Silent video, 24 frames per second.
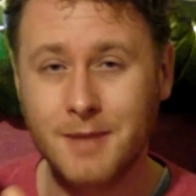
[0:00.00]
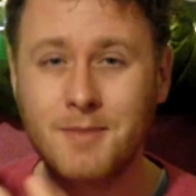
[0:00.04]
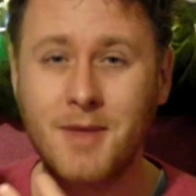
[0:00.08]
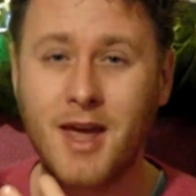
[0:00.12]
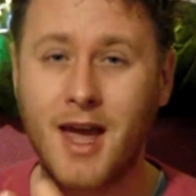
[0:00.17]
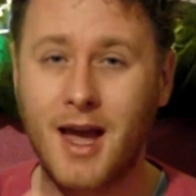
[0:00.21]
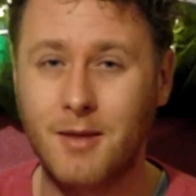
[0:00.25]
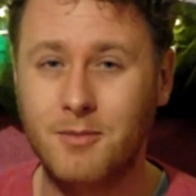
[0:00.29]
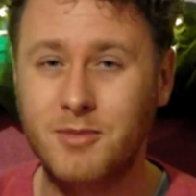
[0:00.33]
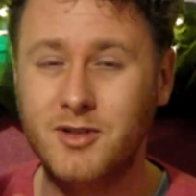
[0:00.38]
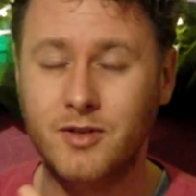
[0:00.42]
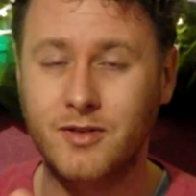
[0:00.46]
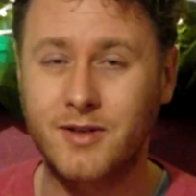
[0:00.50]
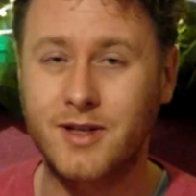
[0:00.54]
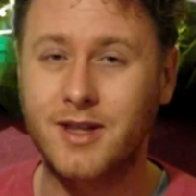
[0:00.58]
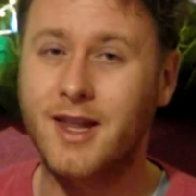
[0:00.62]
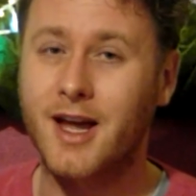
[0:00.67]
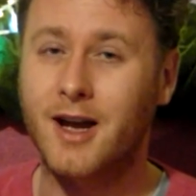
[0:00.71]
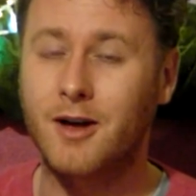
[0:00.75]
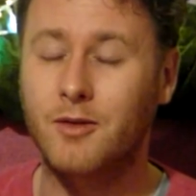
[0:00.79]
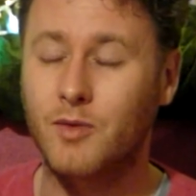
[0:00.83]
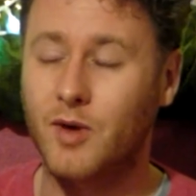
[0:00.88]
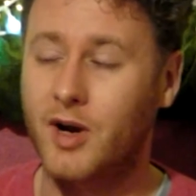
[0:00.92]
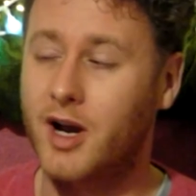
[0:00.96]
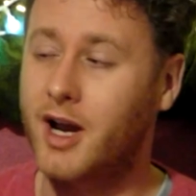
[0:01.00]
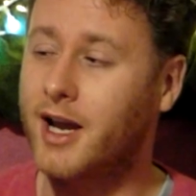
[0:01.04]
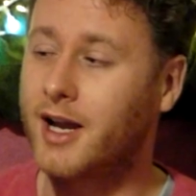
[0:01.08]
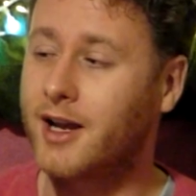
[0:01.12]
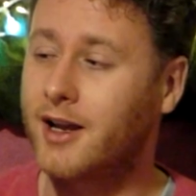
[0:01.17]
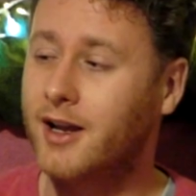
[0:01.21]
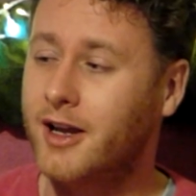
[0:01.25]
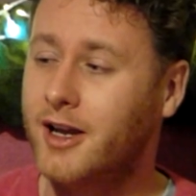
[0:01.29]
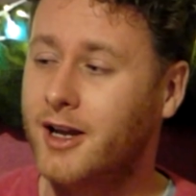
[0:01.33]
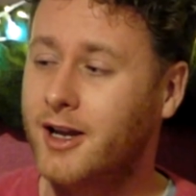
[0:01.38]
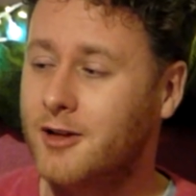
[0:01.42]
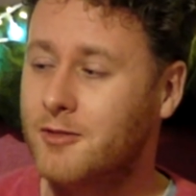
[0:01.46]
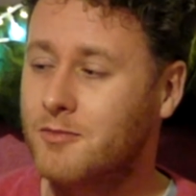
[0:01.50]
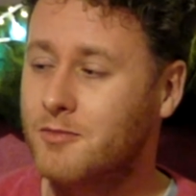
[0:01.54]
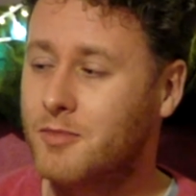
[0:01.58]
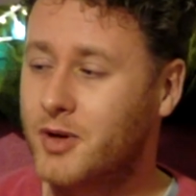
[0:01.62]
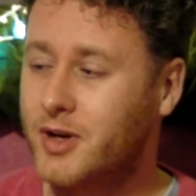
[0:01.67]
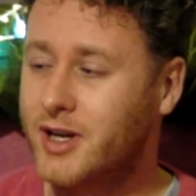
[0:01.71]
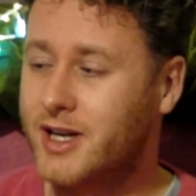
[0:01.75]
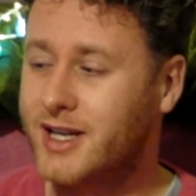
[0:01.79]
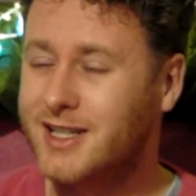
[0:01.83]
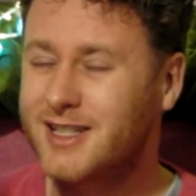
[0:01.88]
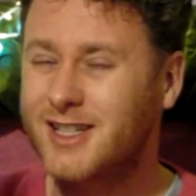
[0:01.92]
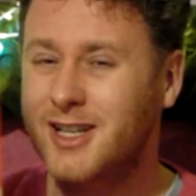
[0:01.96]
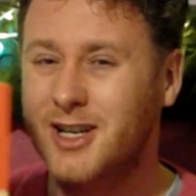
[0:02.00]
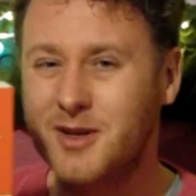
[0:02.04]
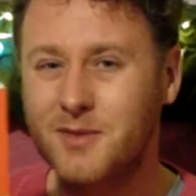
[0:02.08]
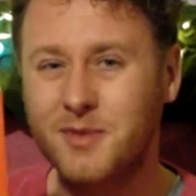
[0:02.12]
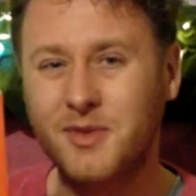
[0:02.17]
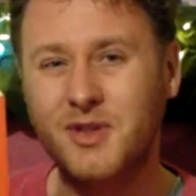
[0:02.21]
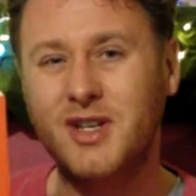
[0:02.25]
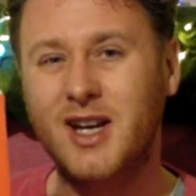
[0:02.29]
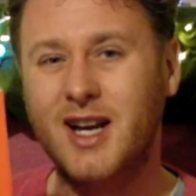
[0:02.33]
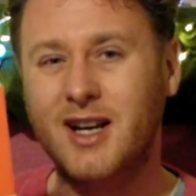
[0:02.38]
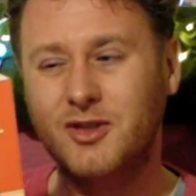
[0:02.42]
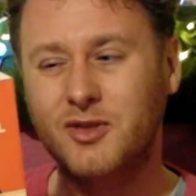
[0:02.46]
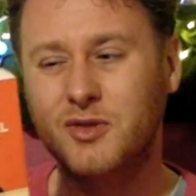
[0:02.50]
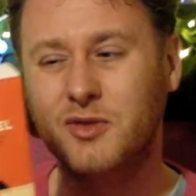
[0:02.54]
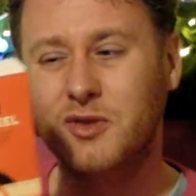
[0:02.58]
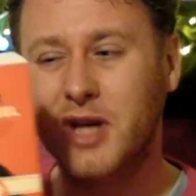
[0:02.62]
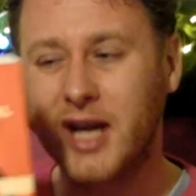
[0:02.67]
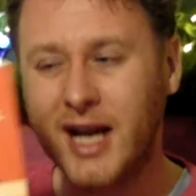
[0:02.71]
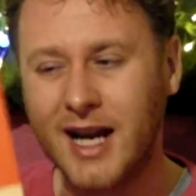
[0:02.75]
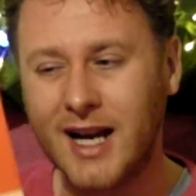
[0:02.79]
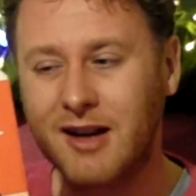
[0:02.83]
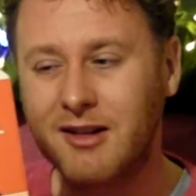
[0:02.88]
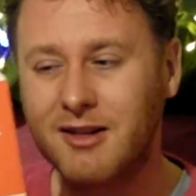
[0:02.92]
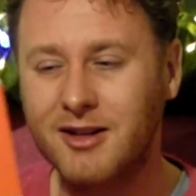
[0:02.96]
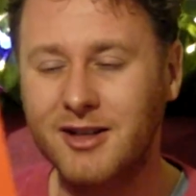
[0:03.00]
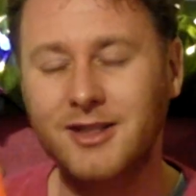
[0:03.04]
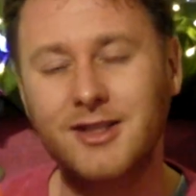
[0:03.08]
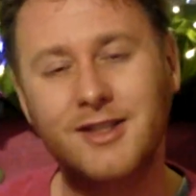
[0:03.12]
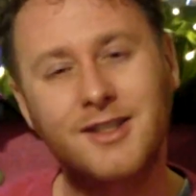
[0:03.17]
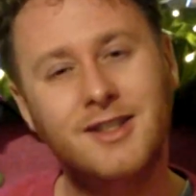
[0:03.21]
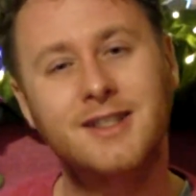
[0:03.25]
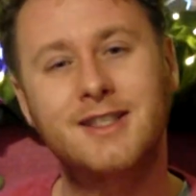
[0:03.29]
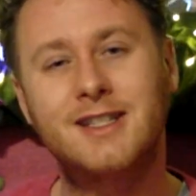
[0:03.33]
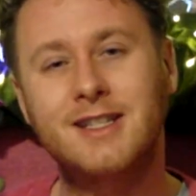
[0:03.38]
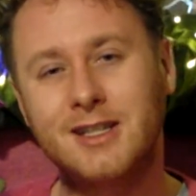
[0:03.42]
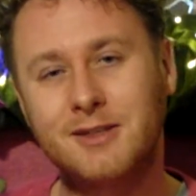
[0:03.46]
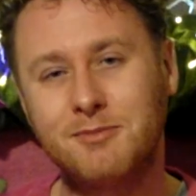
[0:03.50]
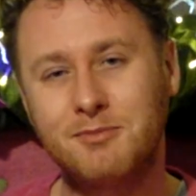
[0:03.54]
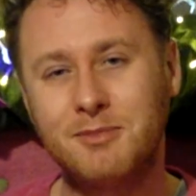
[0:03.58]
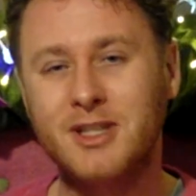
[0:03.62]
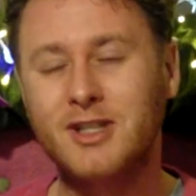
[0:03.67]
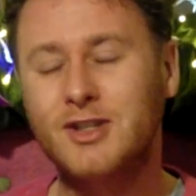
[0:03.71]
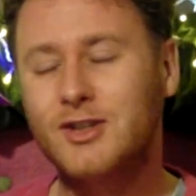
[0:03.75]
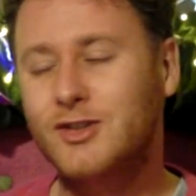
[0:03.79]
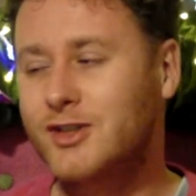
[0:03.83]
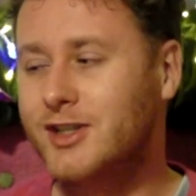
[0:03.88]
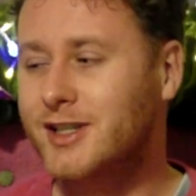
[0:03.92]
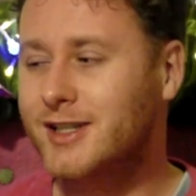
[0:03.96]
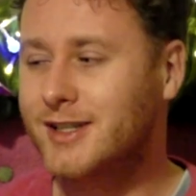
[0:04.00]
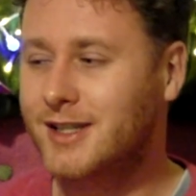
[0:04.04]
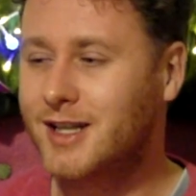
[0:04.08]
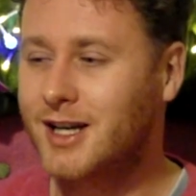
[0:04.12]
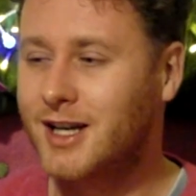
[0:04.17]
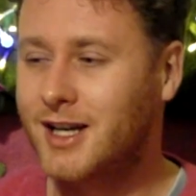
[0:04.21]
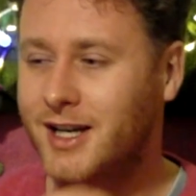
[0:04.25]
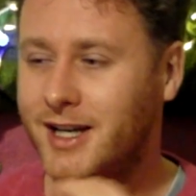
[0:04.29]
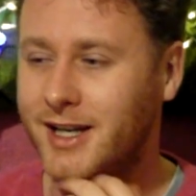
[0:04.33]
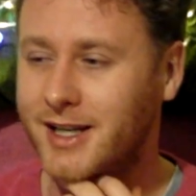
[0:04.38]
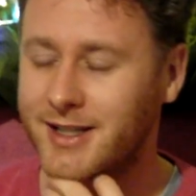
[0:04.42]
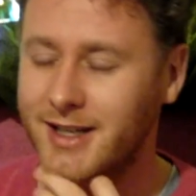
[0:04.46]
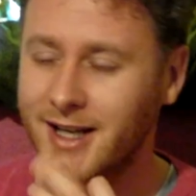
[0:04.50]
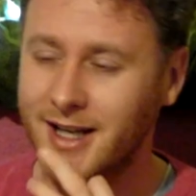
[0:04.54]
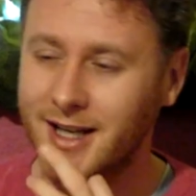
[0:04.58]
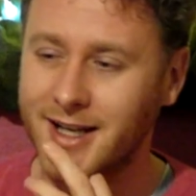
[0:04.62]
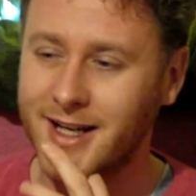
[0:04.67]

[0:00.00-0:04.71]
capsule in that way. But in terms of the actual characters and the mystery side,